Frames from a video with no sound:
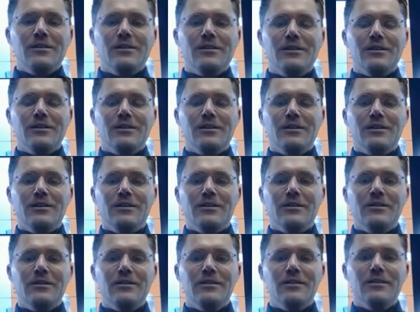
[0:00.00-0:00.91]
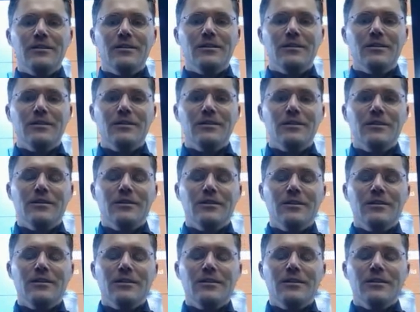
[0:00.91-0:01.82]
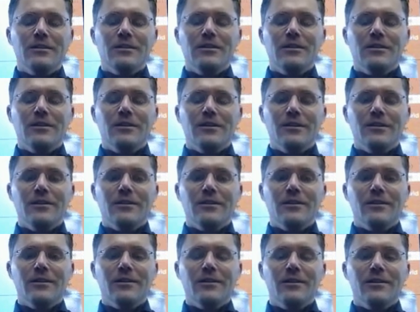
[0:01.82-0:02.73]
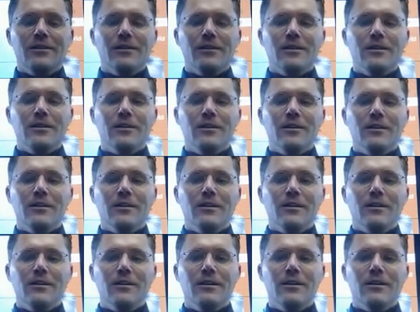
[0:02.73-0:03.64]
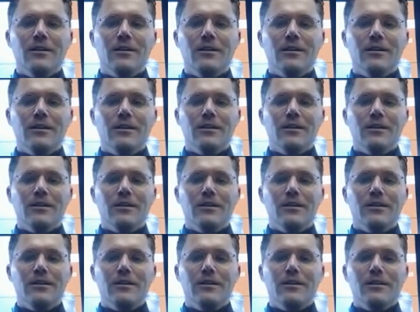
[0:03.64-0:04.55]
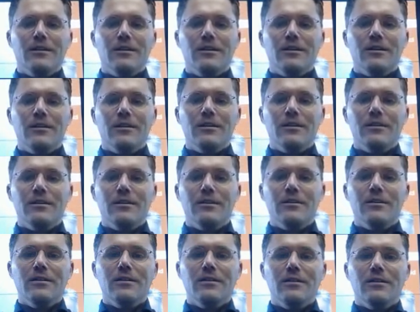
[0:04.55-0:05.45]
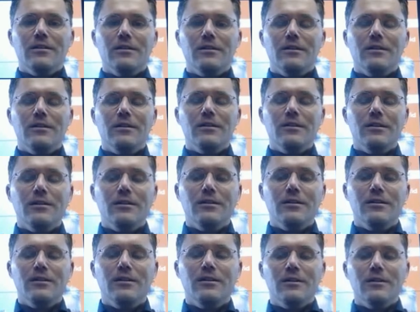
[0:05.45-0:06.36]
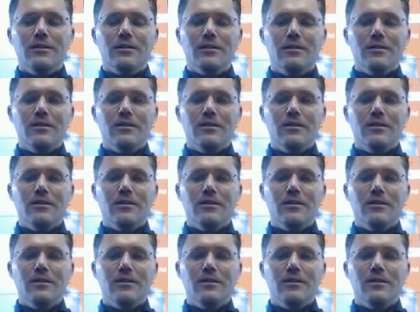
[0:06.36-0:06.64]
(silent)